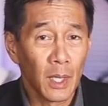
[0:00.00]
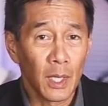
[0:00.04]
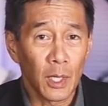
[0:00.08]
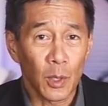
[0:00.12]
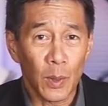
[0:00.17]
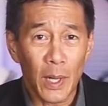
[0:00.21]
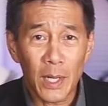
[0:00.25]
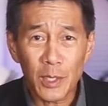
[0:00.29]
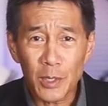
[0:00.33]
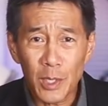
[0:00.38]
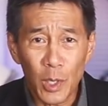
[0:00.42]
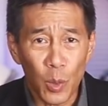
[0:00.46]

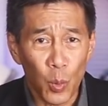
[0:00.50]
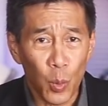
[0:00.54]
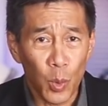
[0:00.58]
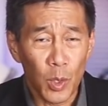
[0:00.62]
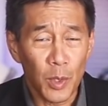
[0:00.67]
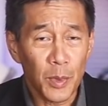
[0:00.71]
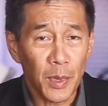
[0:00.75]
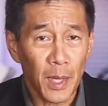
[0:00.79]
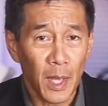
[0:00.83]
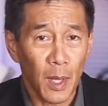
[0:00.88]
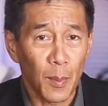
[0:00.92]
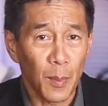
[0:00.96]
There actually
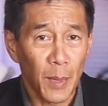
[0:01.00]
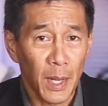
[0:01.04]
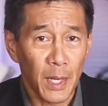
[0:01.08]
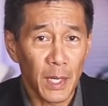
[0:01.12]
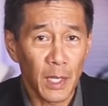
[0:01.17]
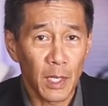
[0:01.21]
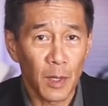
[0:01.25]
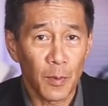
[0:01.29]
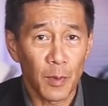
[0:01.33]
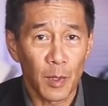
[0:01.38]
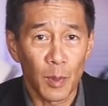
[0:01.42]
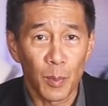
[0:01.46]
weren't that
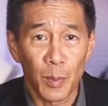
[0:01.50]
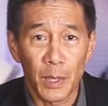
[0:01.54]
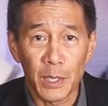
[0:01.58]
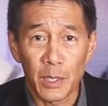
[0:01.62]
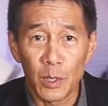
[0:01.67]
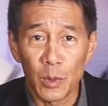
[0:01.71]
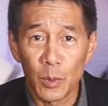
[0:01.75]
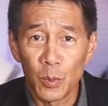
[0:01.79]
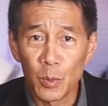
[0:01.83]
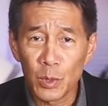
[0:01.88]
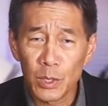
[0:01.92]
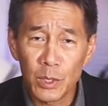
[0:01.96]
many of them, but
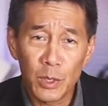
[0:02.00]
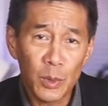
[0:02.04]
you